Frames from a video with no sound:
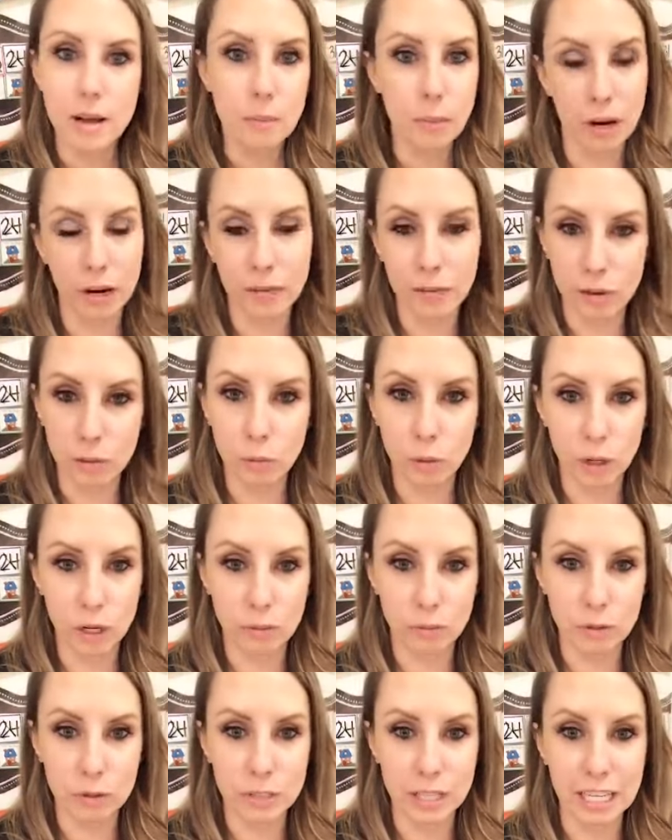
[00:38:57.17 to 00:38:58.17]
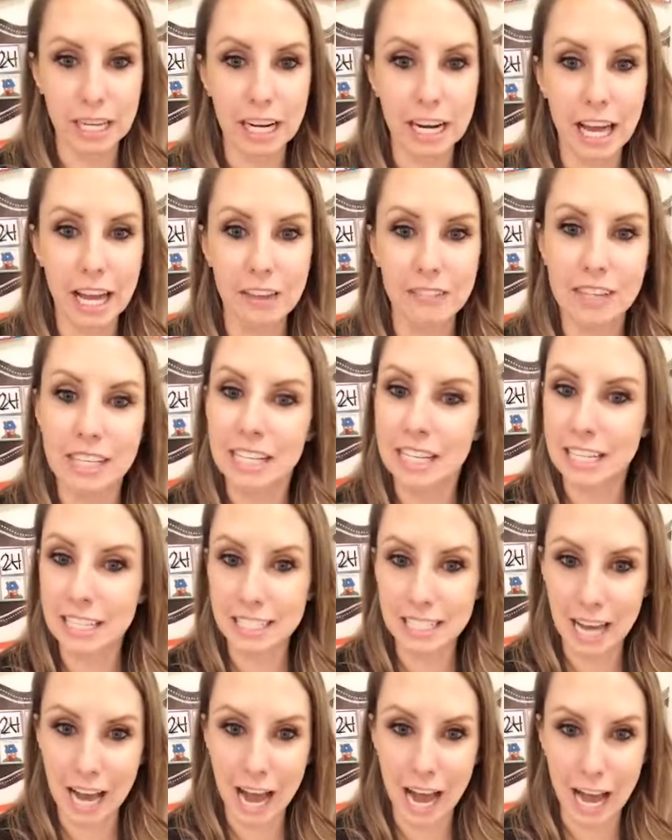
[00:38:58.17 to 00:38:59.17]
part of their morning routine, and I have an
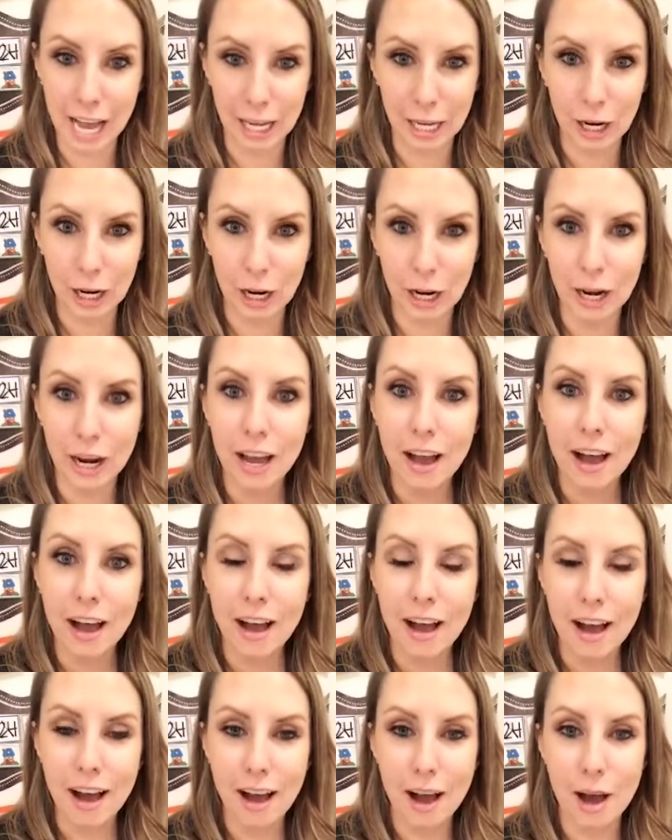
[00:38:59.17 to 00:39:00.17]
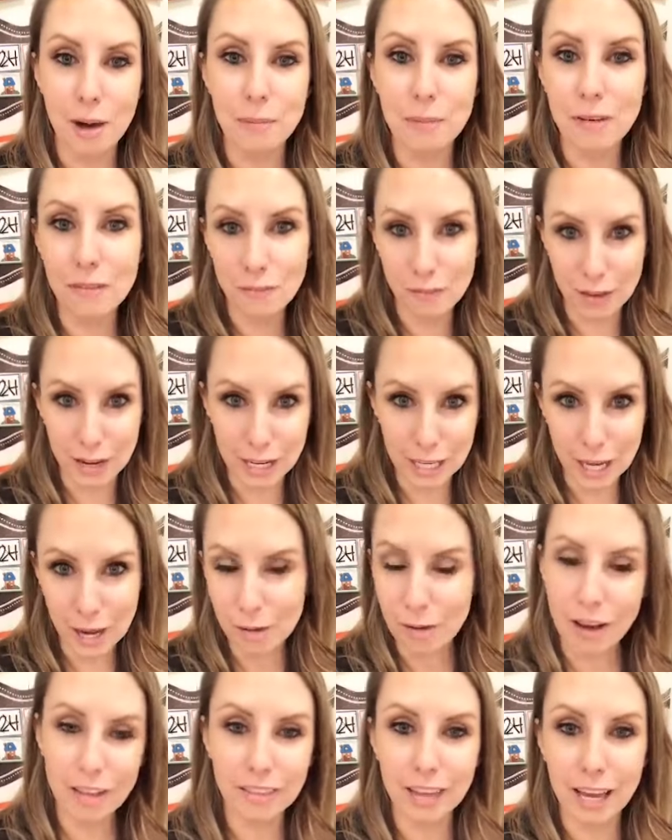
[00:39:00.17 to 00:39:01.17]
entire um,
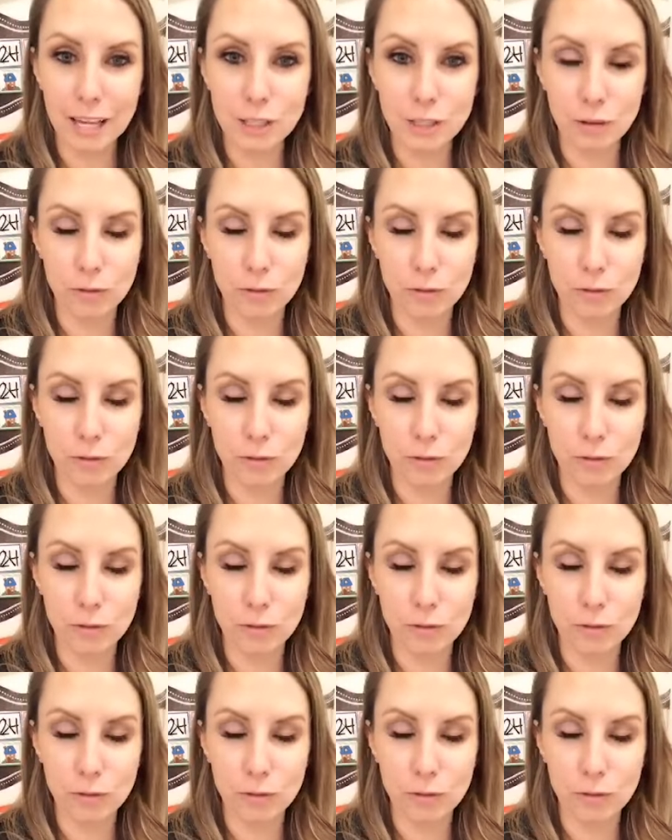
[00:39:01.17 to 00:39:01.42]
video on that.